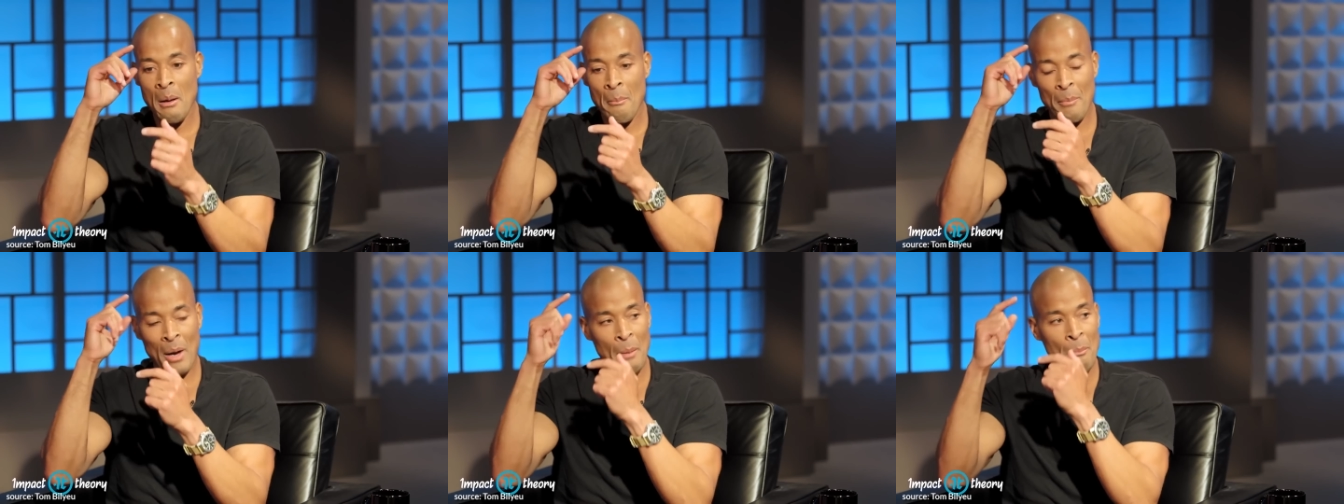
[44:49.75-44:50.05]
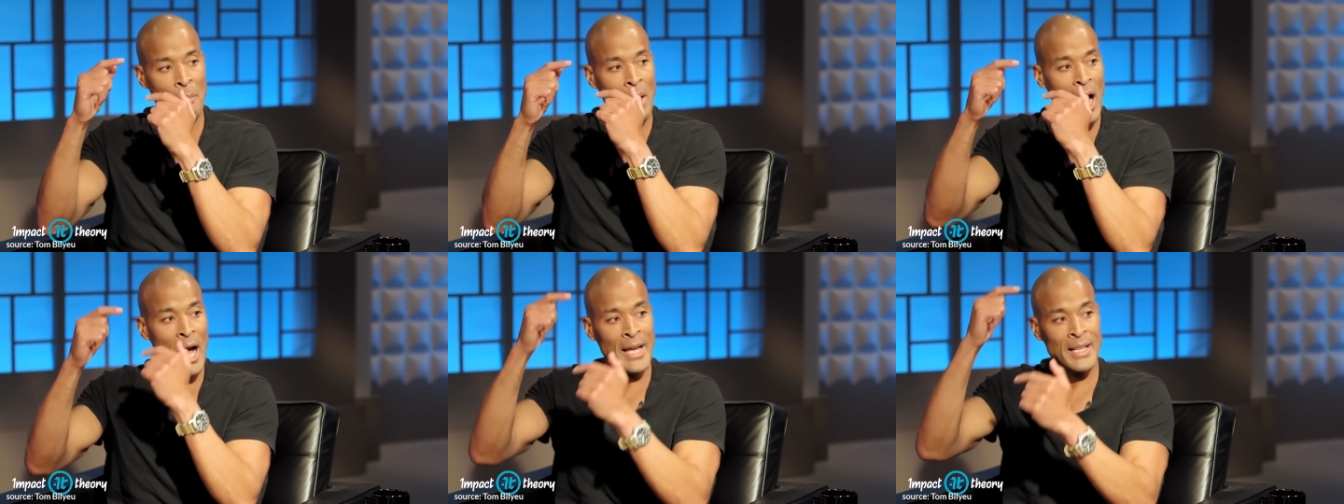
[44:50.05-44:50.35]
My
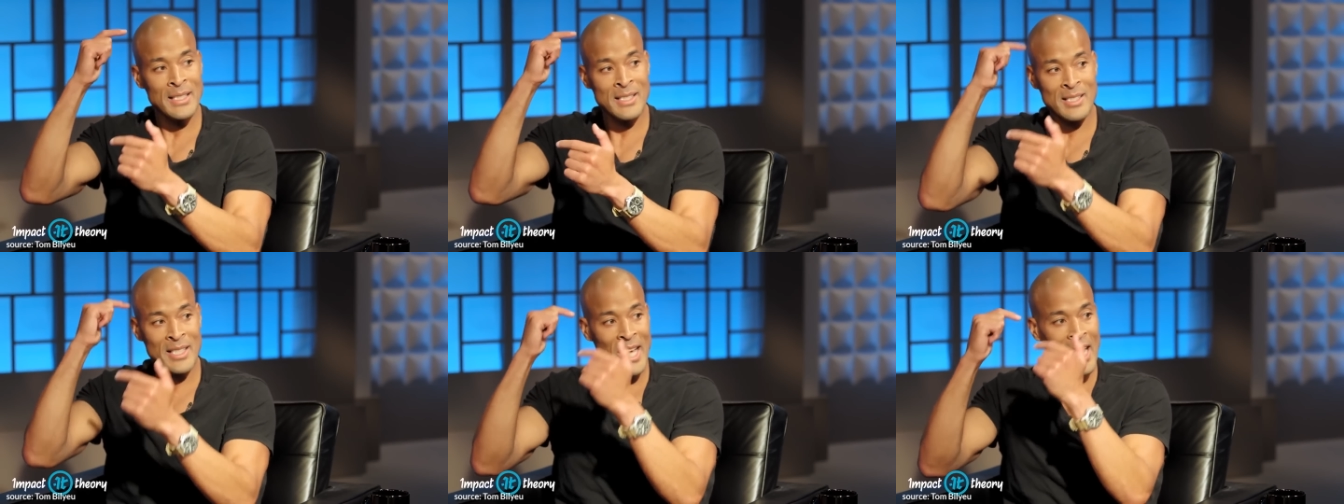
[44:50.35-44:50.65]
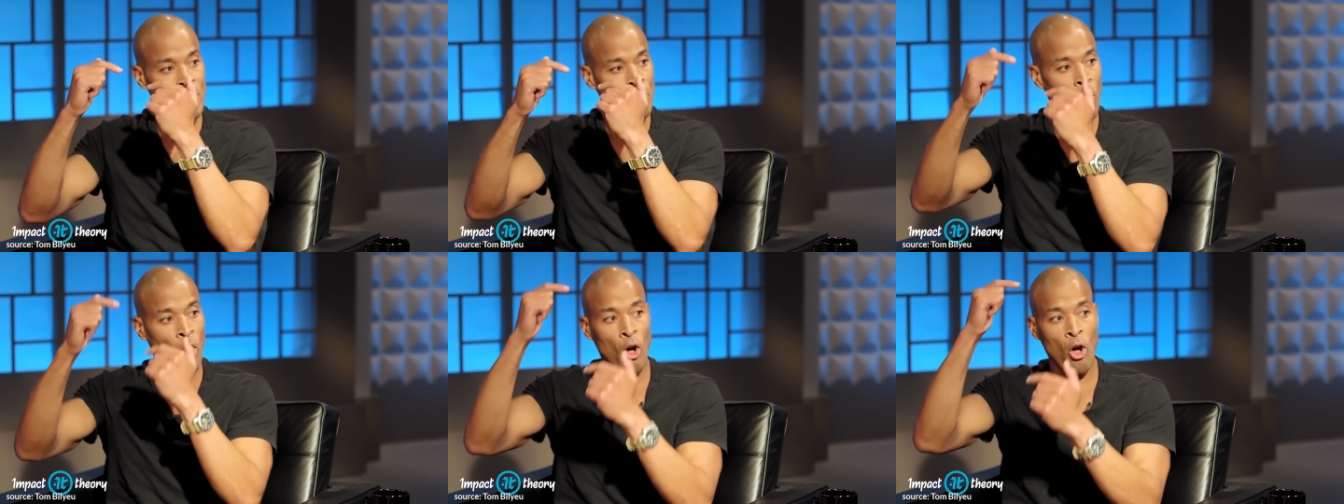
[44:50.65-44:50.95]
mind's
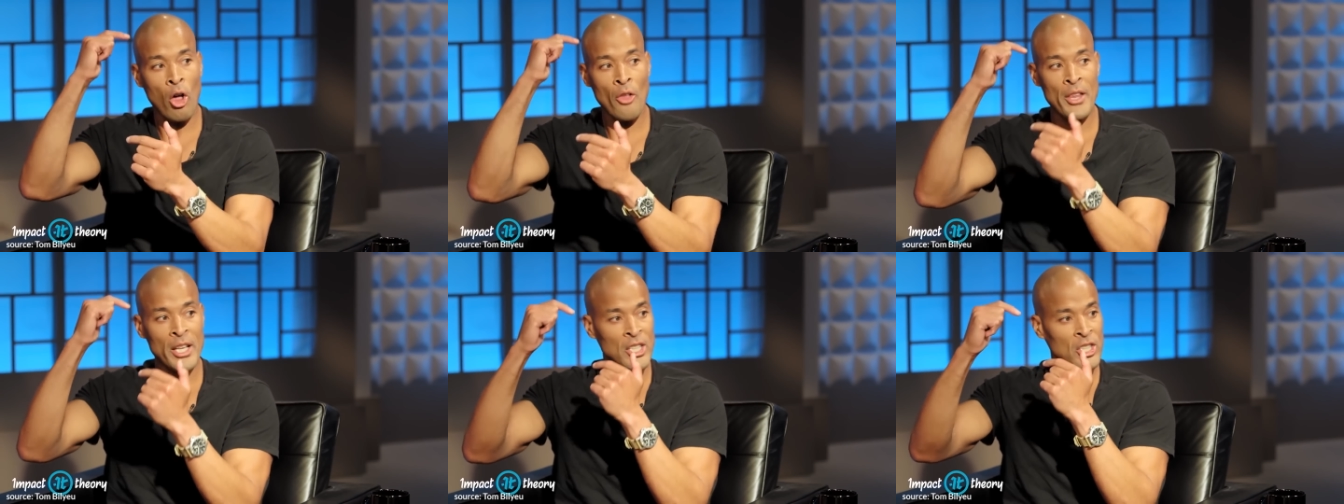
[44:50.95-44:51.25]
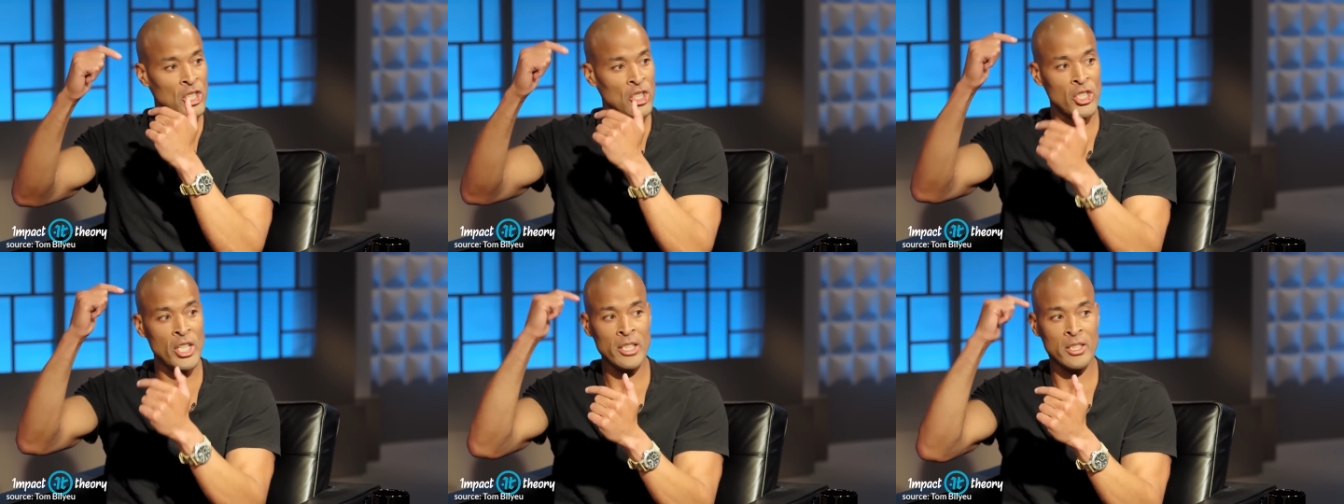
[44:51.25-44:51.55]
saying all this
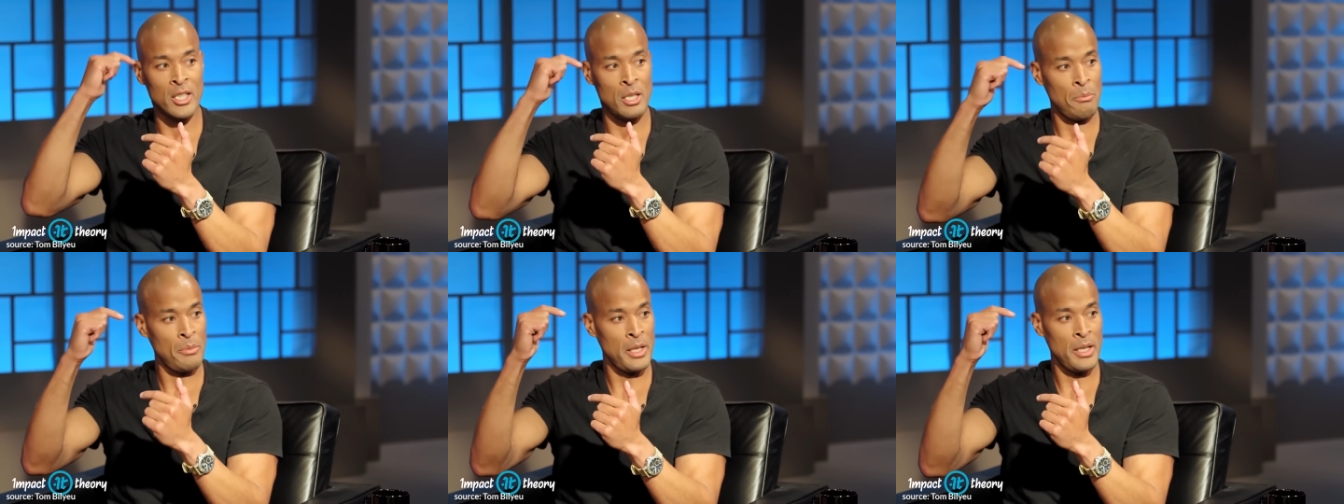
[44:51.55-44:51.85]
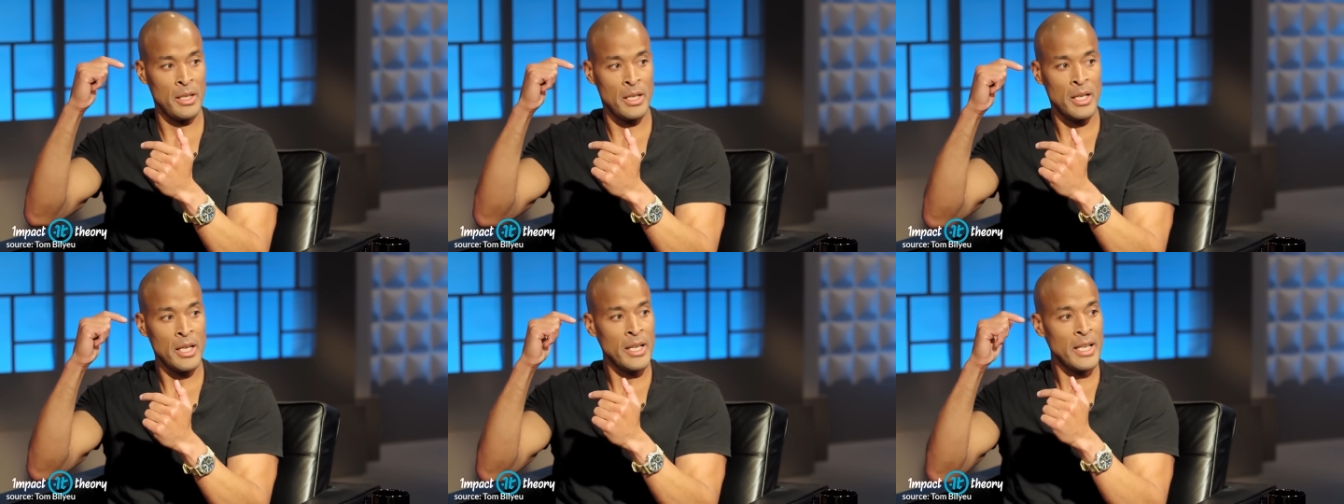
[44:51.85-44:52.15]
to me.